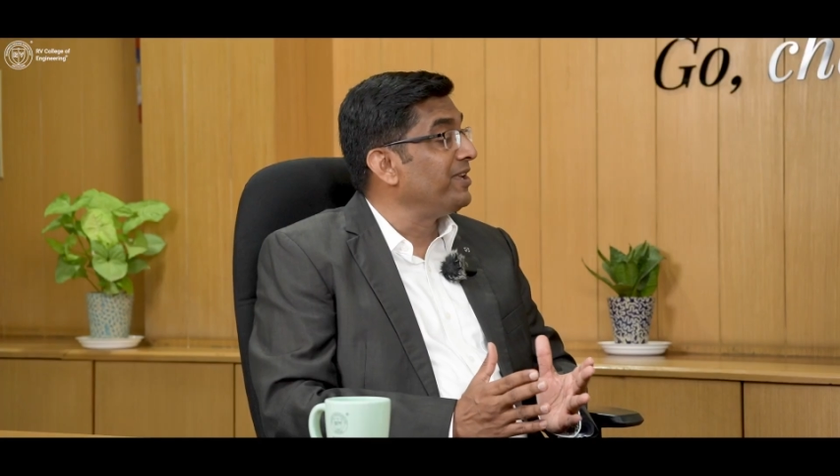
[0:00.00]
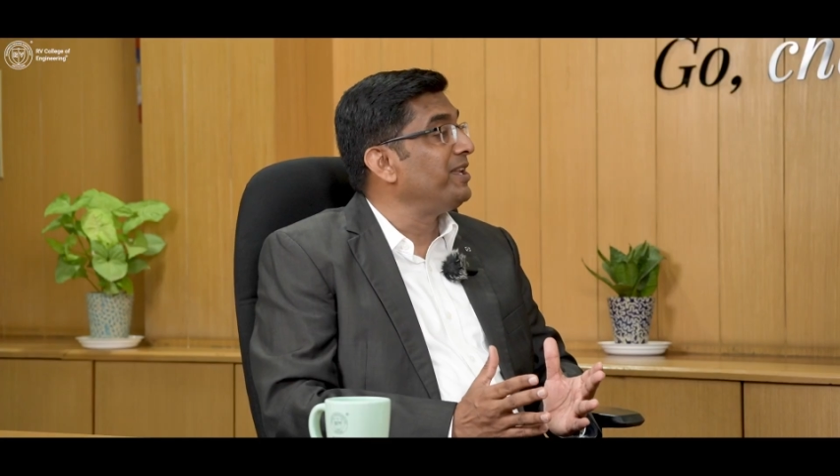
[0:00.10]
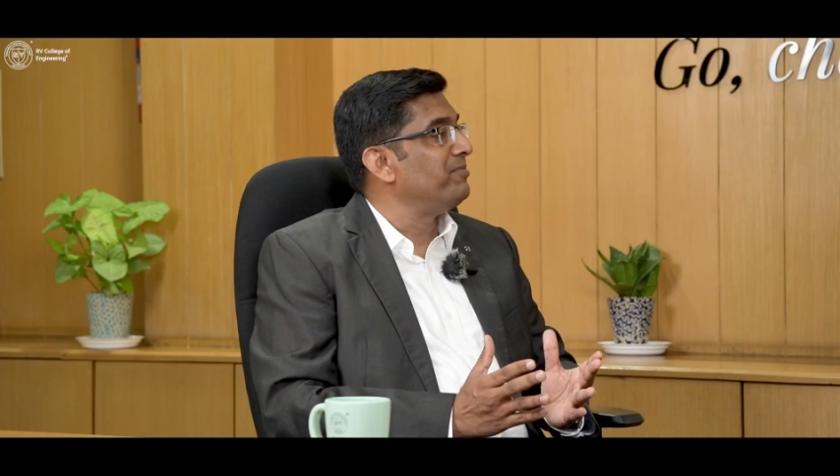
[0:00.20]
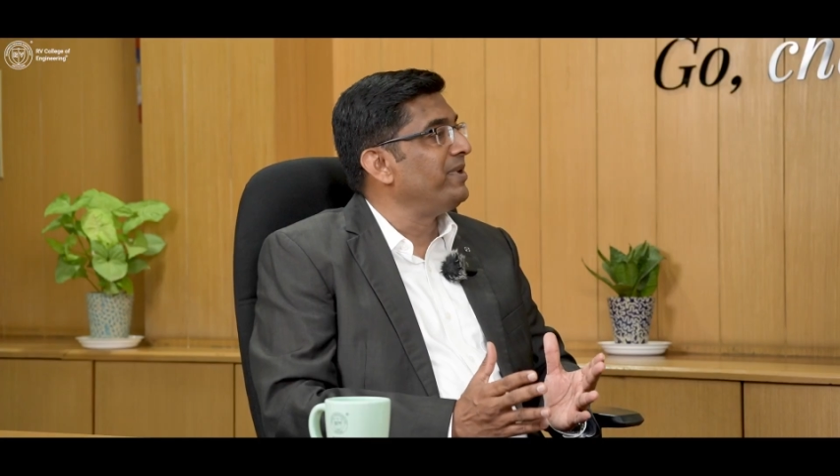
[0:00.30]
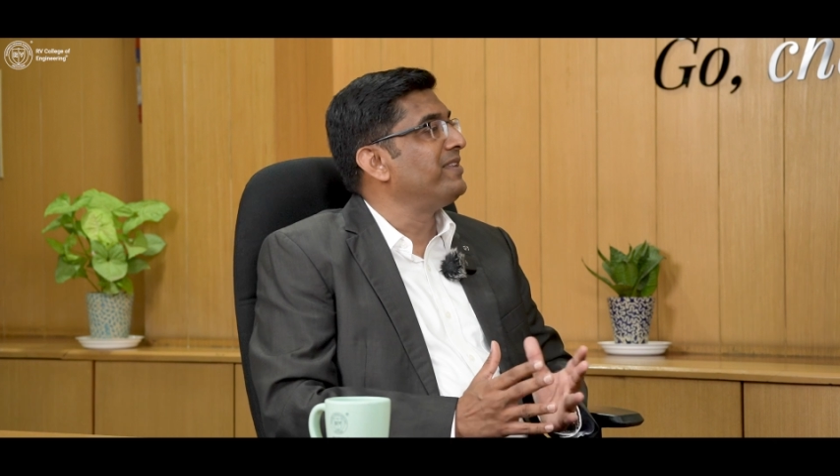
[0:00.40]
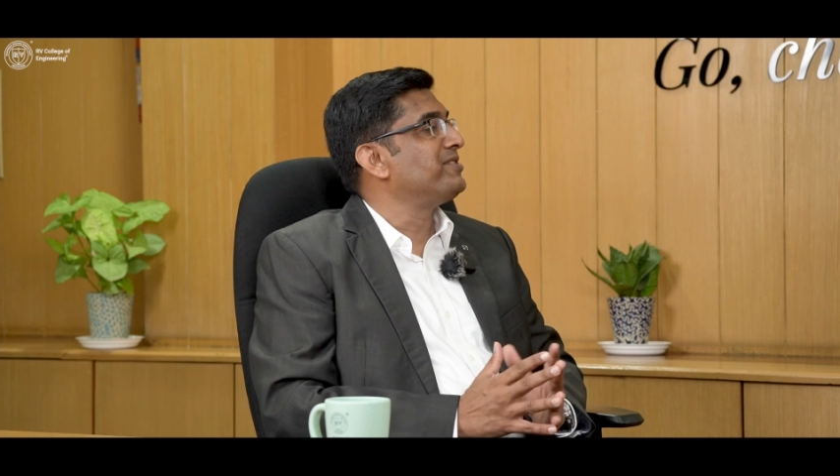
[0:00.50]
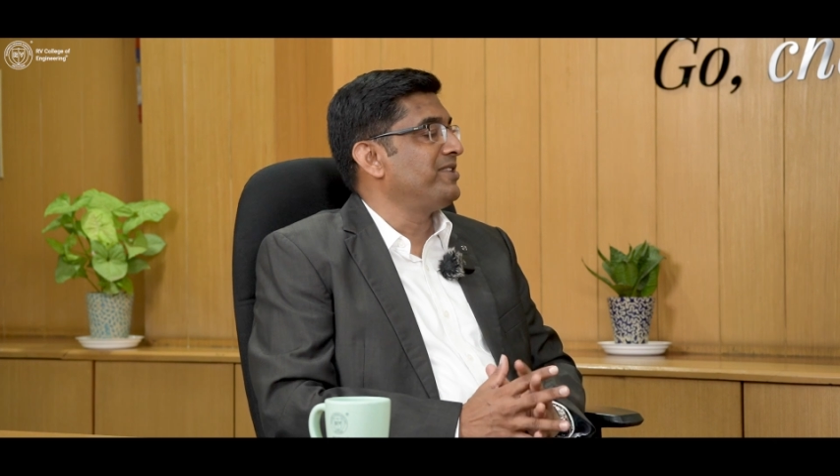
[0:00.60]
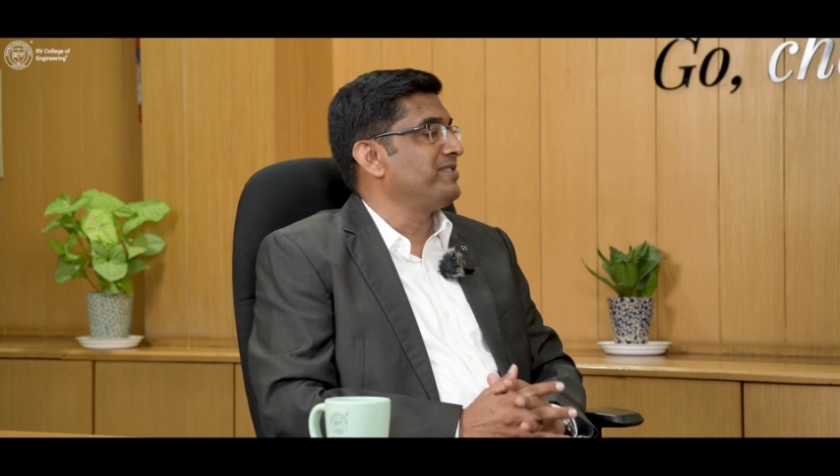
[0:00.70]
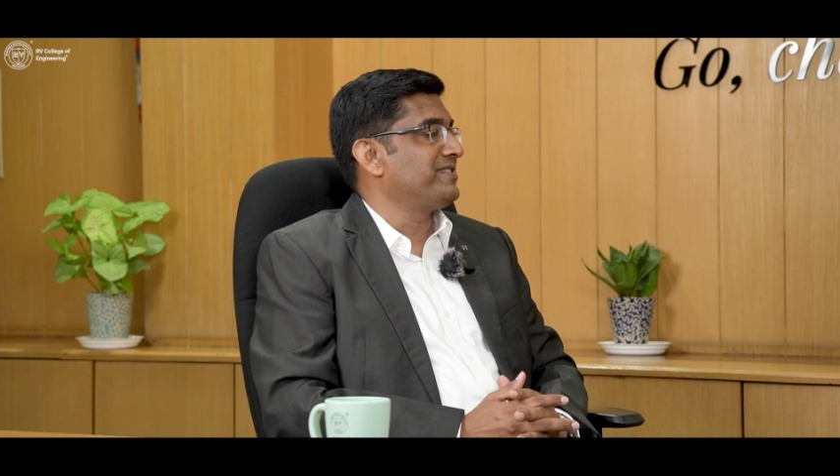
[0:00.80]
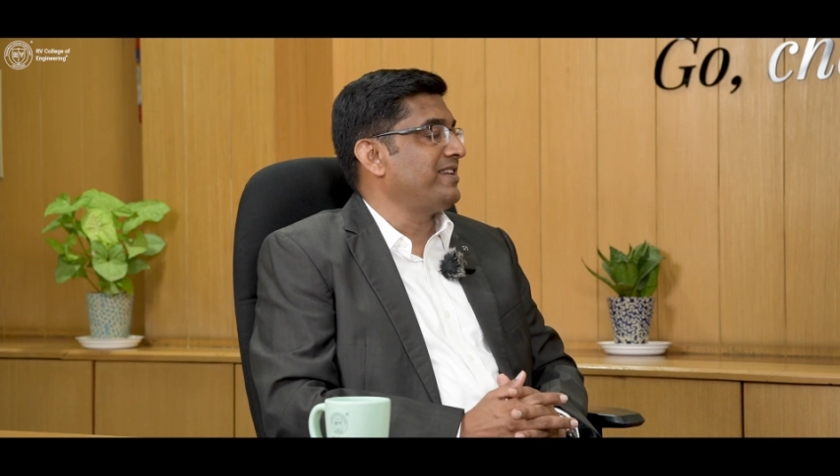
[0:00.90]
really be the
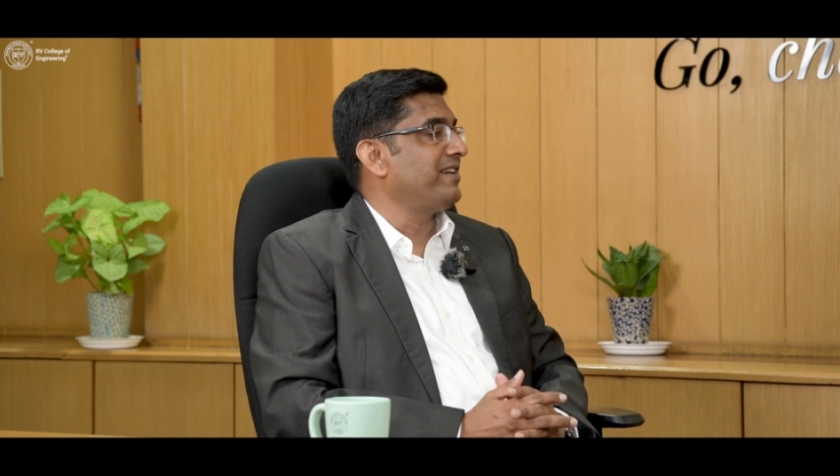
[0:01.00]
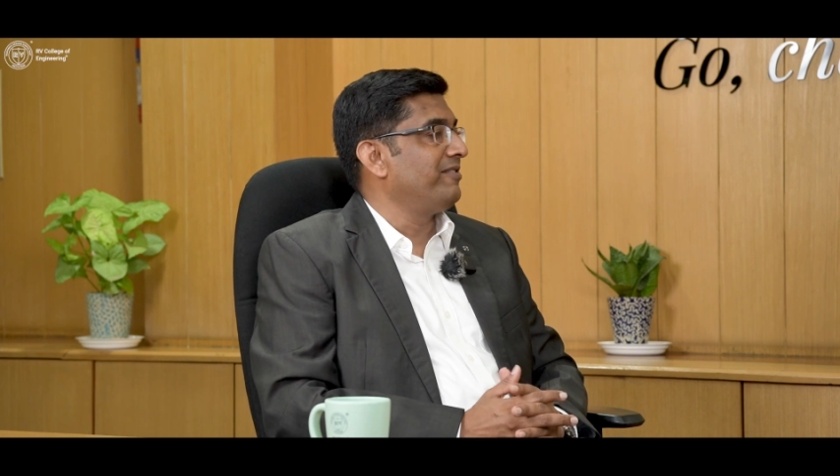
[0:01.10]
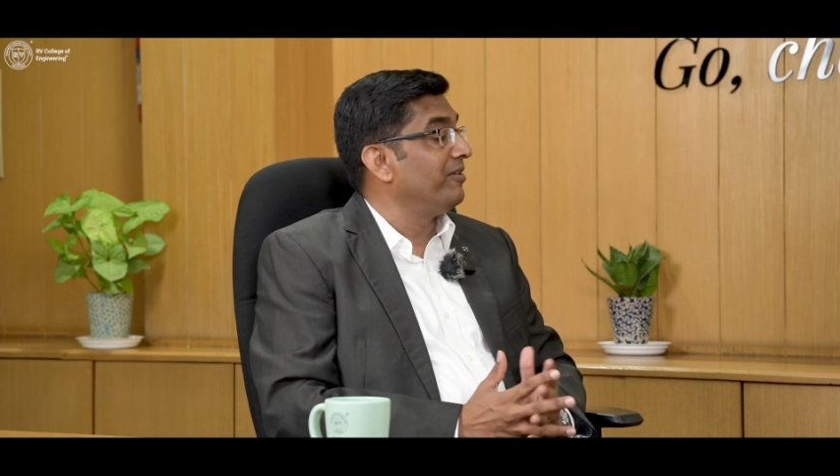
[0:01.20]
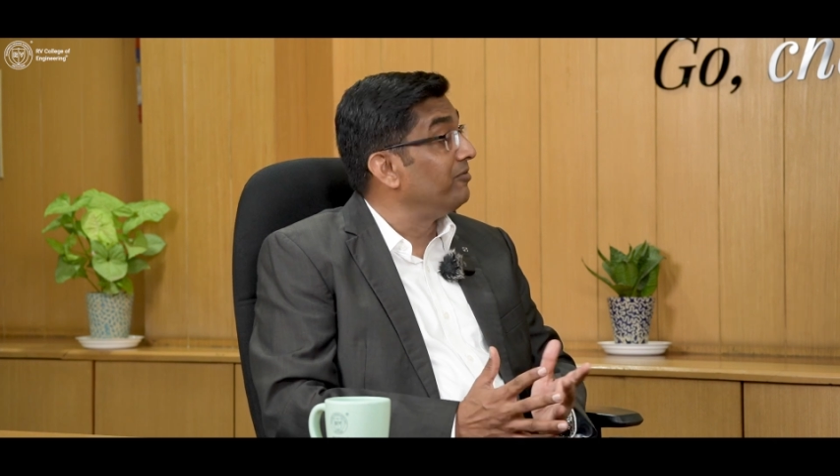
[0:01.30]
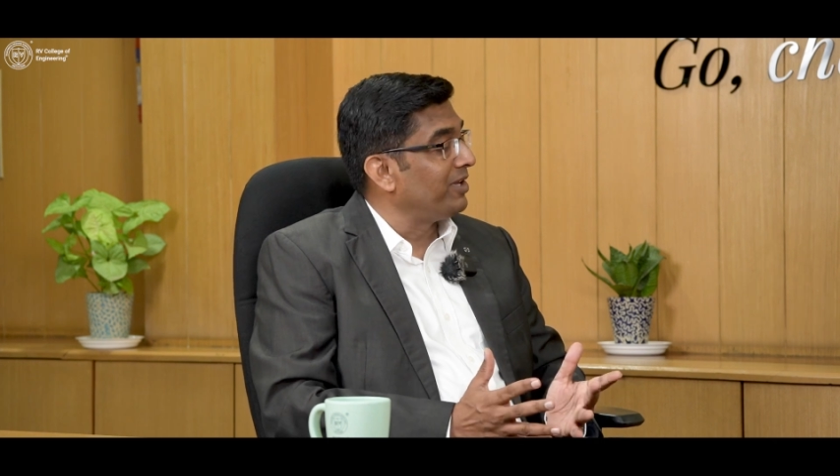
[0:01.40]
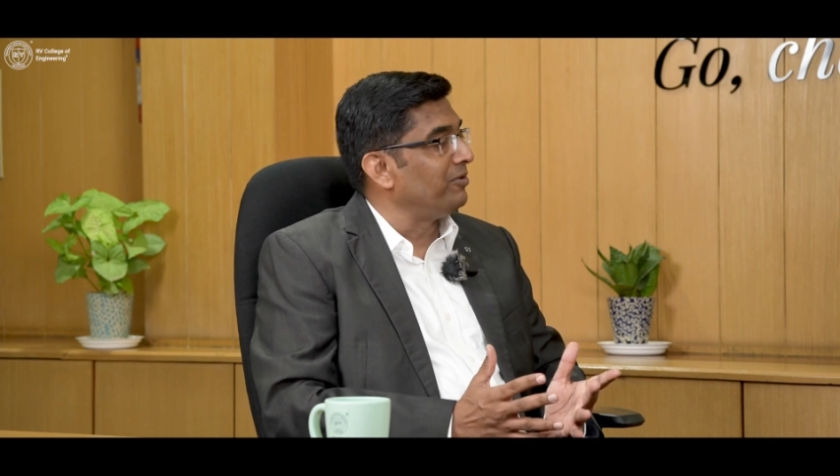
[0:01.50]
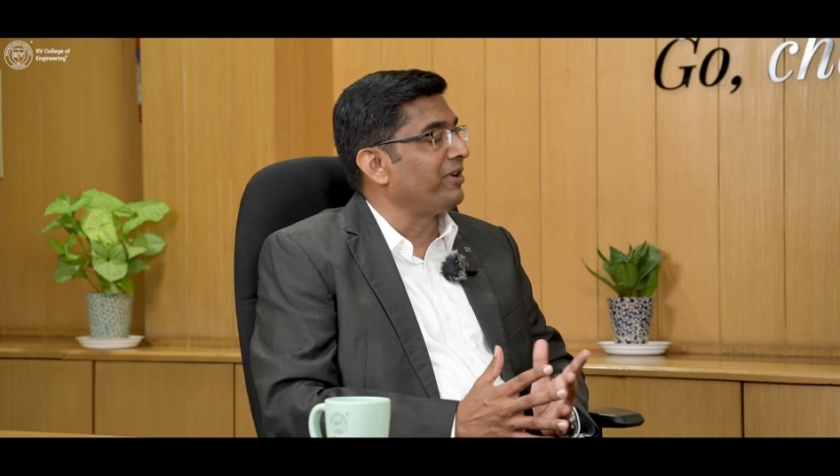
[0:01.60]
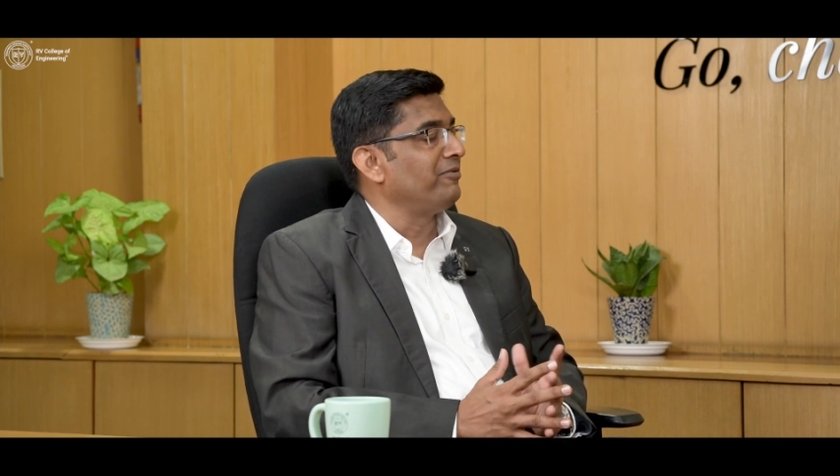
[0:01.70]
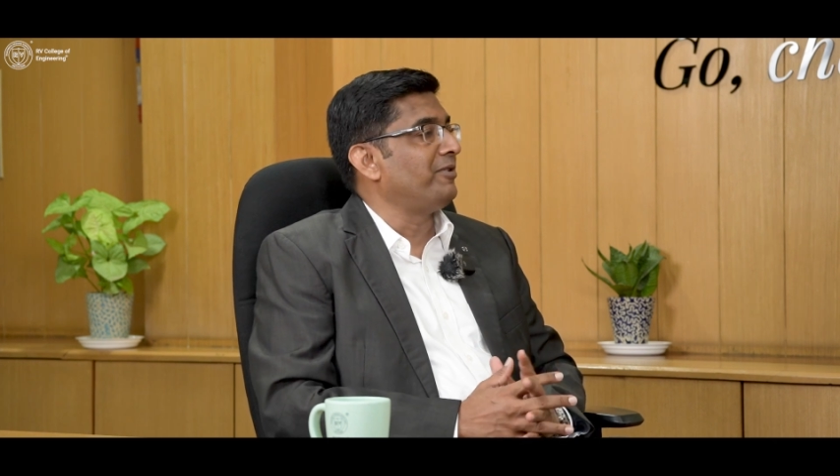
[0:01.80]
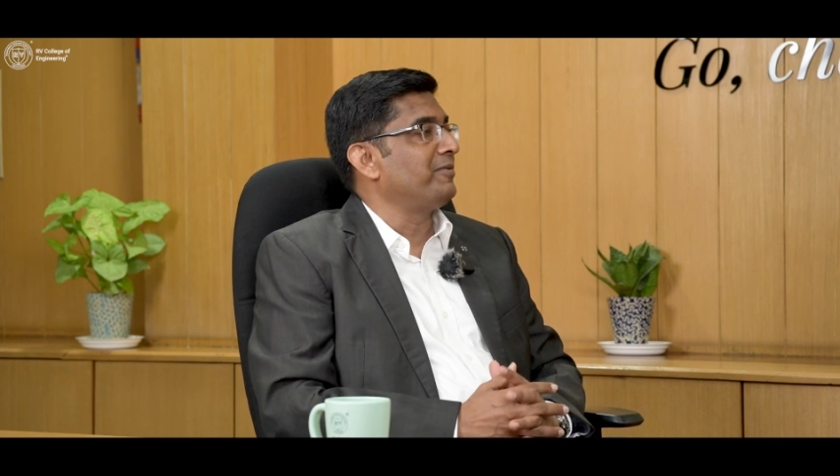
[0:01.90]
changes that we are
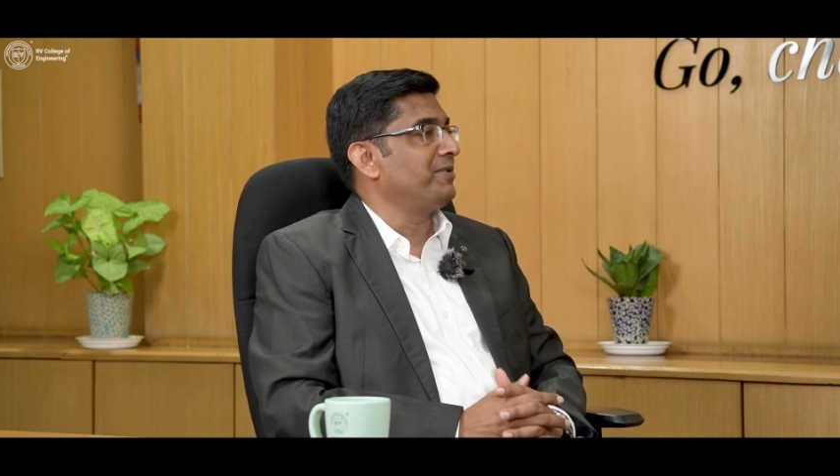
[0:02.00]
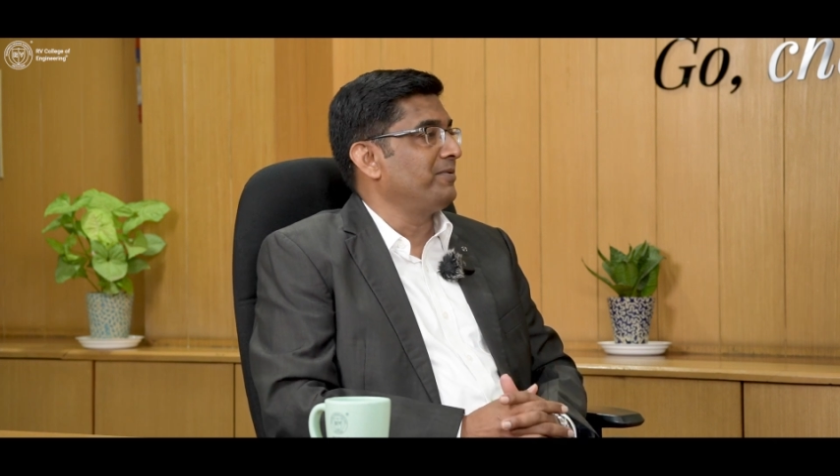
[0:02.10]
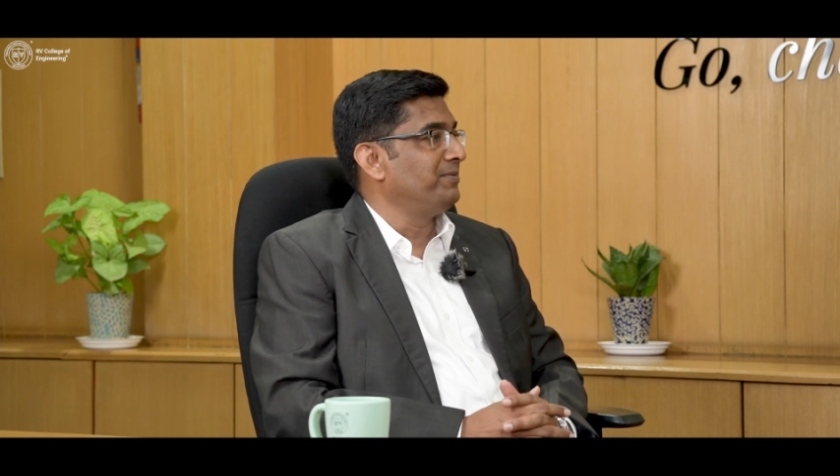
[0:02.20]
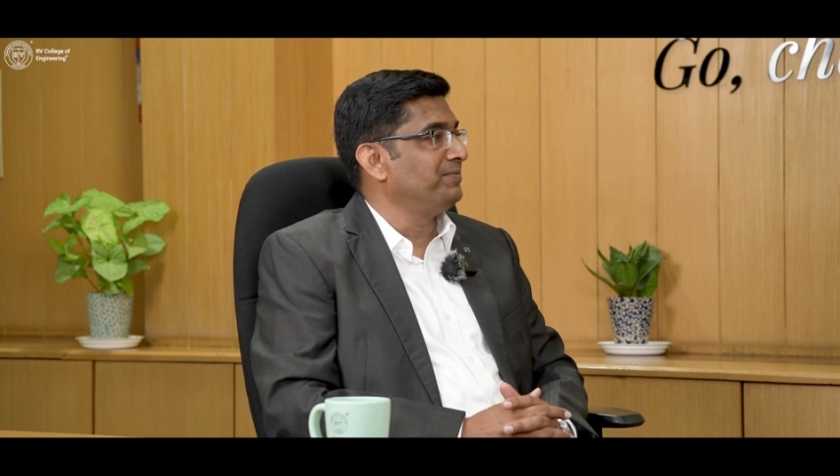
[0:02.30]
looking forward to.